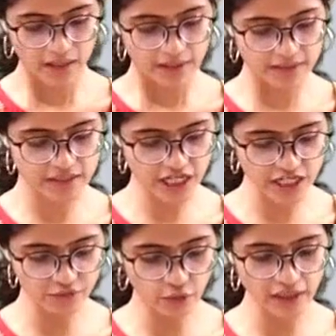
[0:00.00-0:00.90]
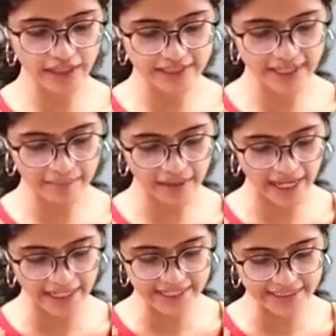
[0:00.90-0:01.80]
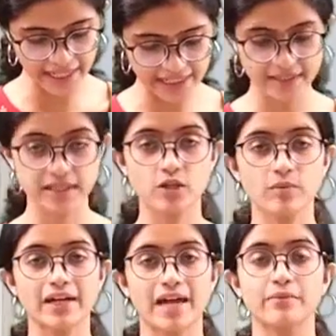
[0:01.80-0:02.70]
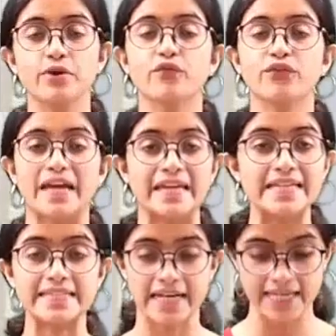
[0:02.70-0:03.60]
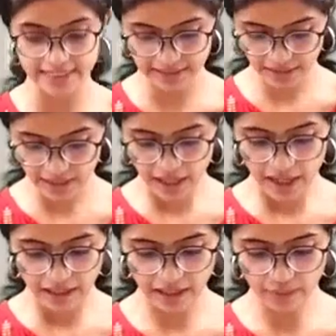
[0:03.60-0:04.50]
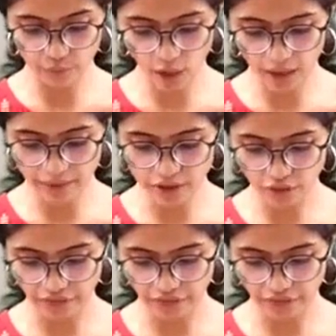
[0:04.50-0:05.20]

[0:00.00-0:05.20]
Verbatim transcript: The stage 4, it can be any size. The tumor can be of any size, involvement of